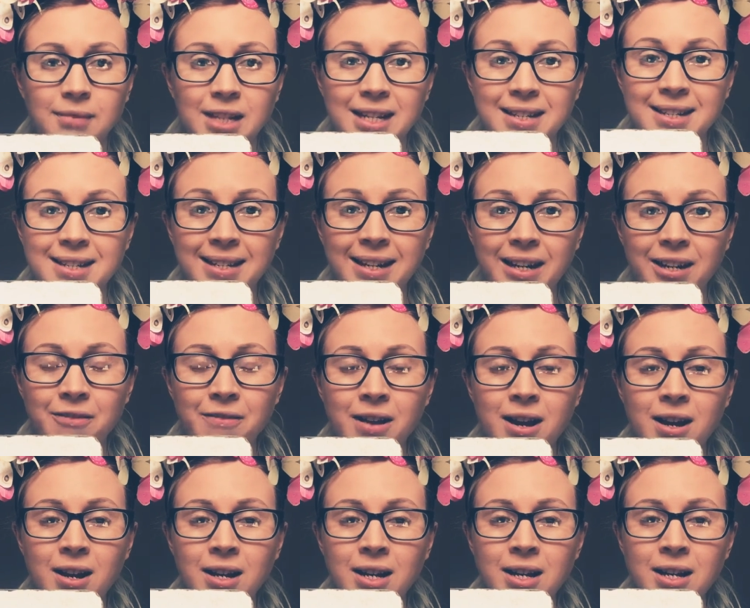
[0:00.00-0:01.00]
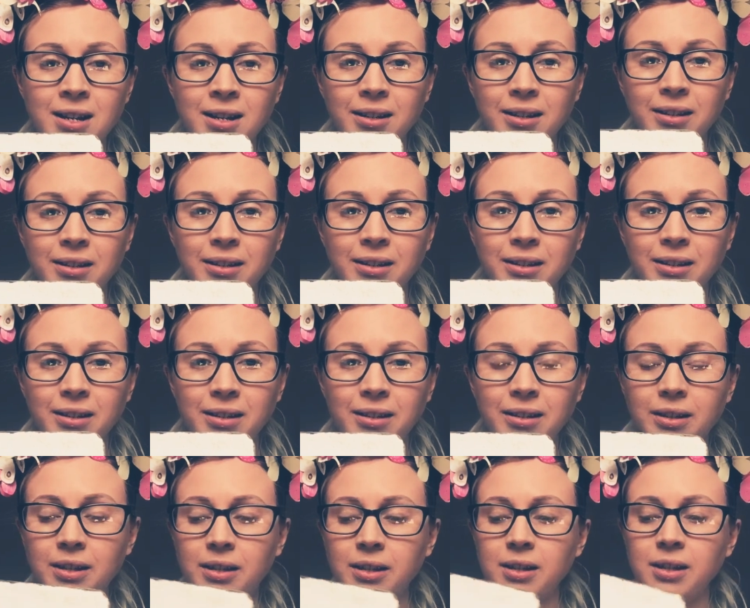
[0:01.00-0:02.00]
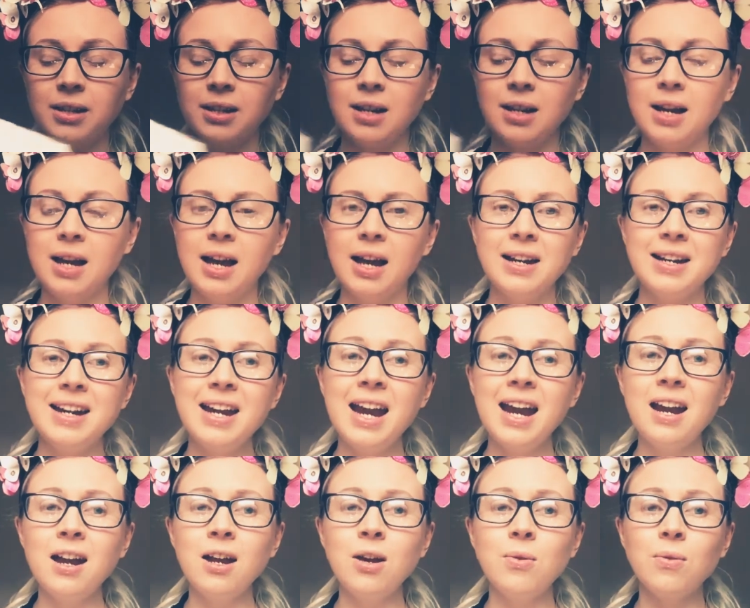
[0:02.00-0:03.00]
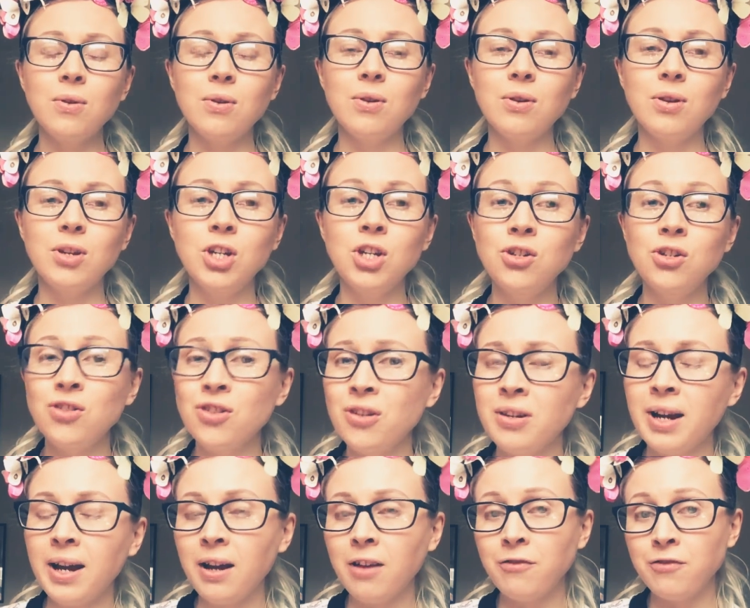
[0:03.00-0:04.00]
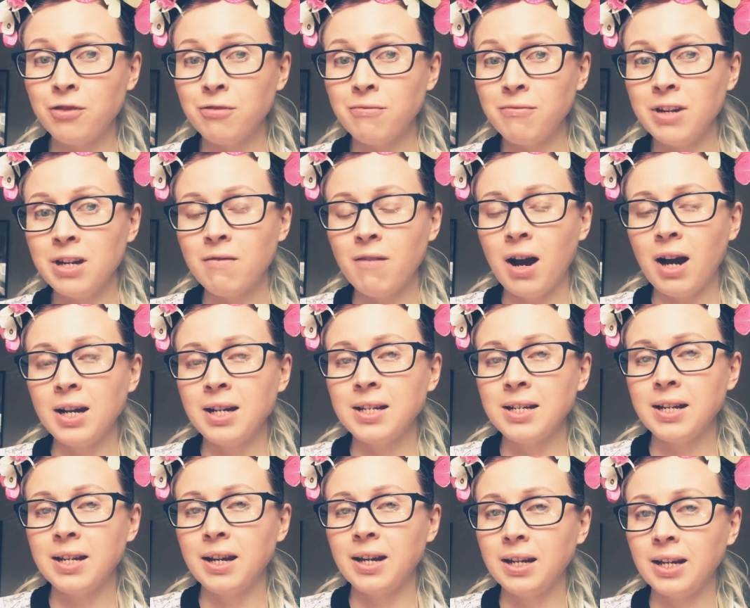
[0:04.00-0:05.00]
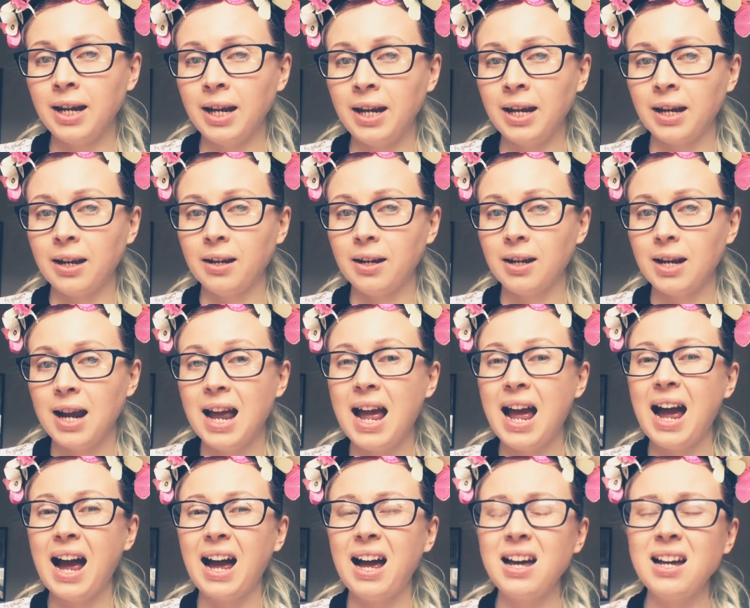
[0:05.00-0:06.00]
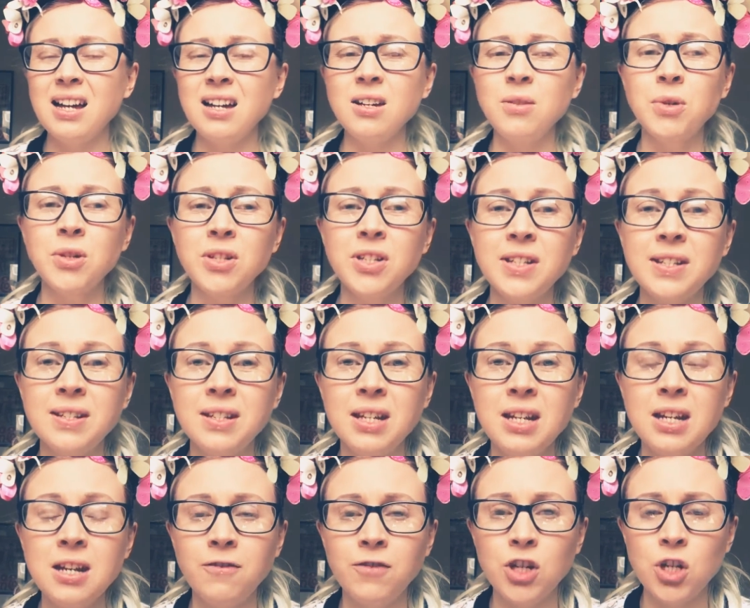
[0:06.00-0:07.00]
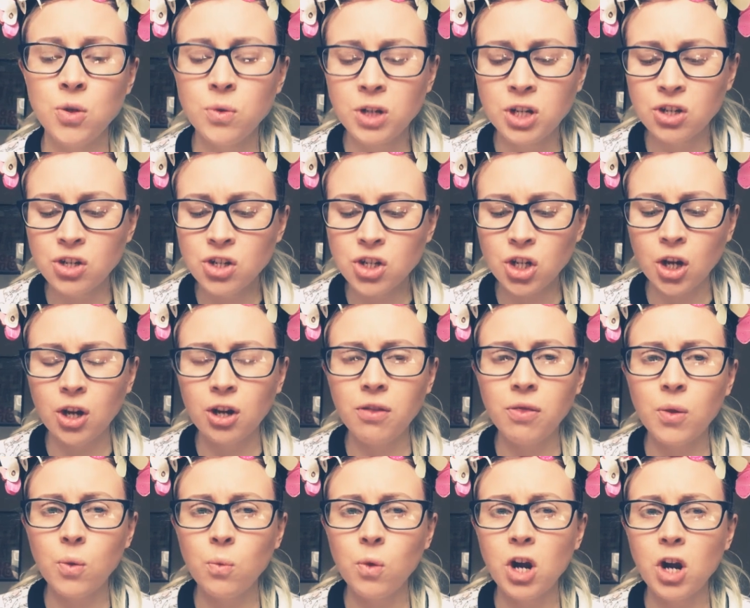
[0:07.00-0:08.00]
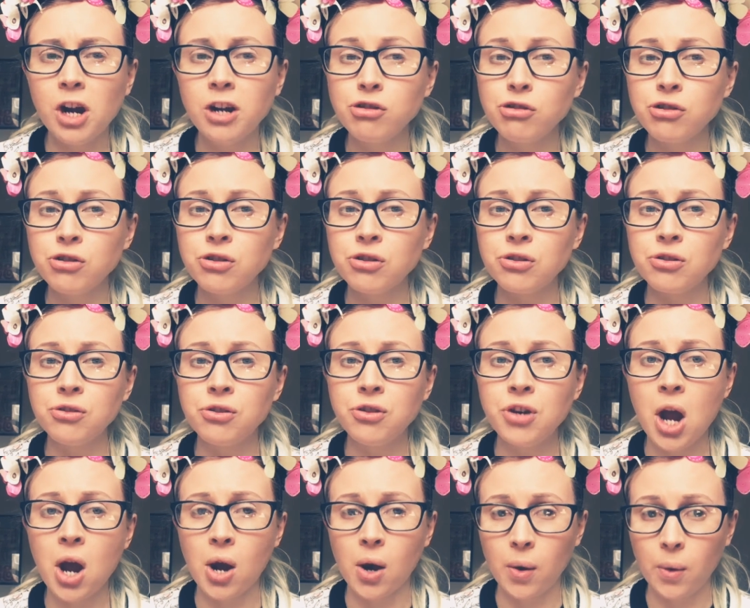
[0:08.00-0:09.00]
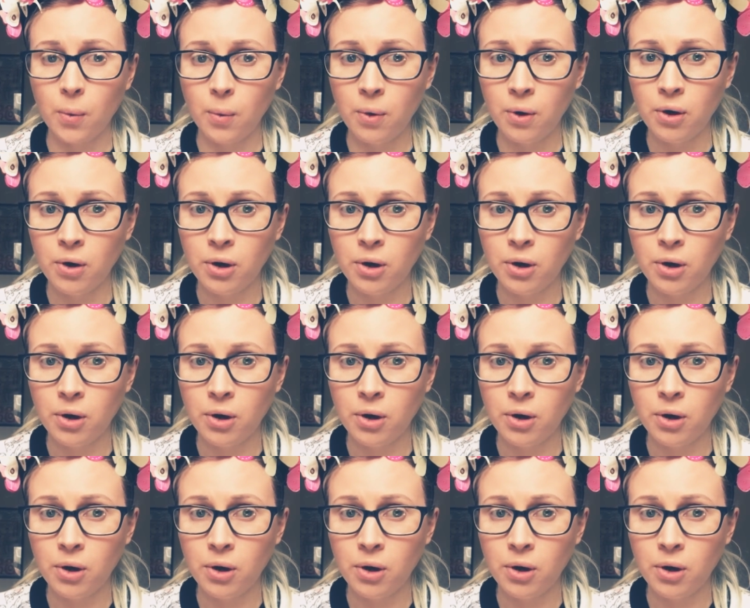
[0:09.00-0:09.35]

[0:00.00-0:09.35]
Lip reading: Did you get it right? Now, you don't have to rewrite it again. I want to see if you can turn the word snow